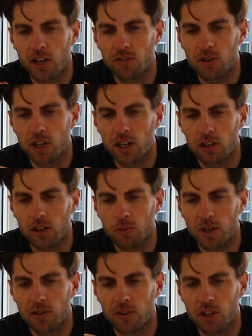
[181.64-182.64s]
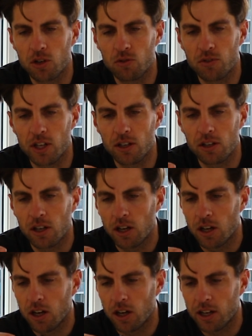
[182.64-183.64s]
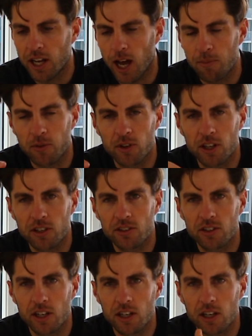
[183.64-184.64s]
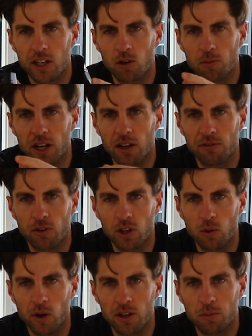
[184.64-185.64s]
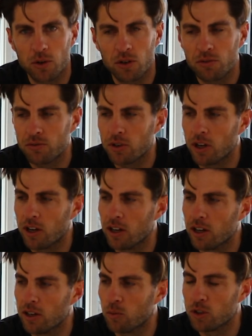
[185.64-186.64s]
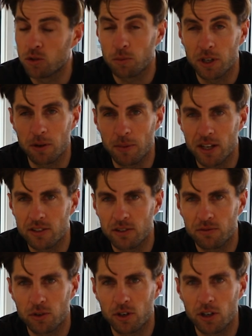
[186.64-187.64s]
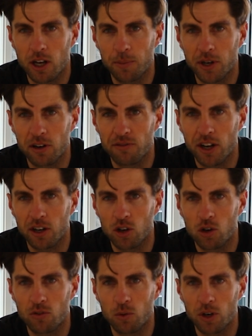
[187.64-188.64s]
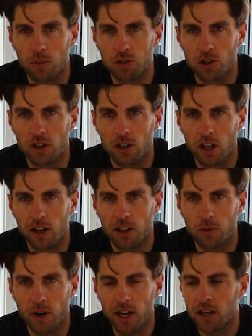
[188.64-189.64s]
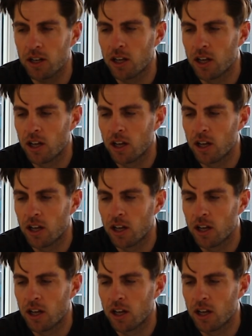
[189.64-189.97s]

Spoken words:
that if you get a little bit of a UV cap for this thing, it'll make it fully weatherproof, which will be amazing for up here in Vancouver when I'm shooting a lot in the rain.